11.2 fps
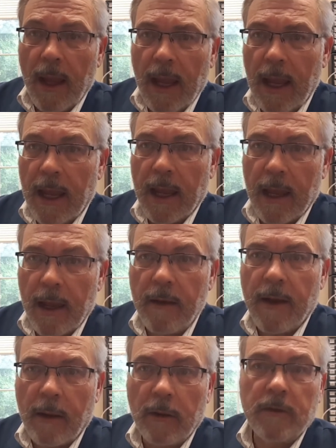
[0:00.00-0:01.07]

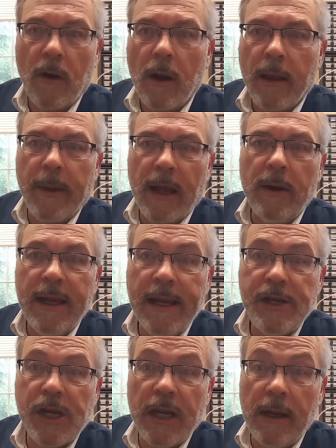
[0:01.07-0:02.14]
and I'll talk about
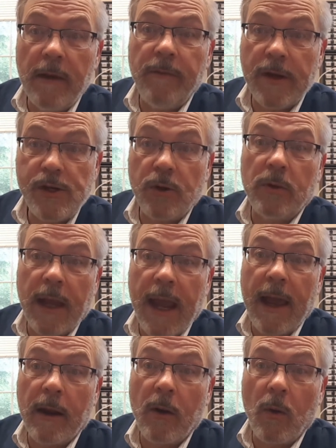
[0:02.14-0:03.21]
each individual
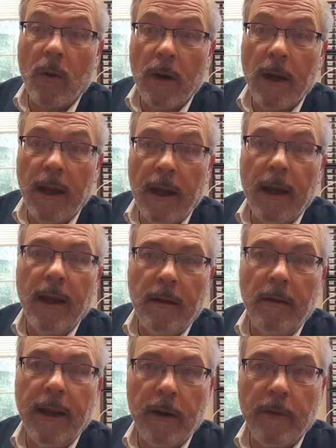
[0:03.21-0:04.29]
category in
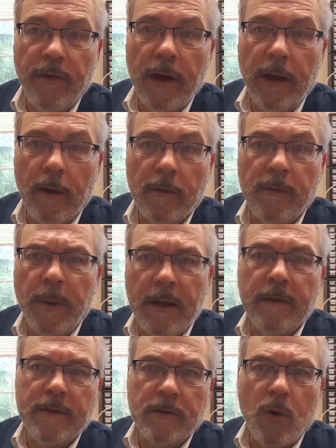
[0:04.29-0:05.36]
later videos
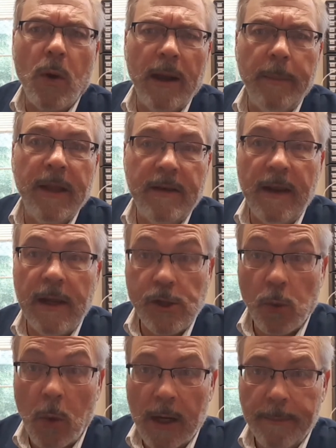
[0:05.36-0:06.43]
because there's quite a bit to
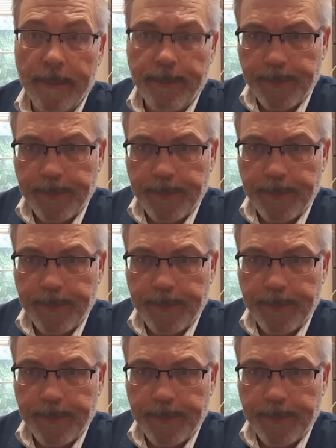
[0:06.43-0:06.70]
each one.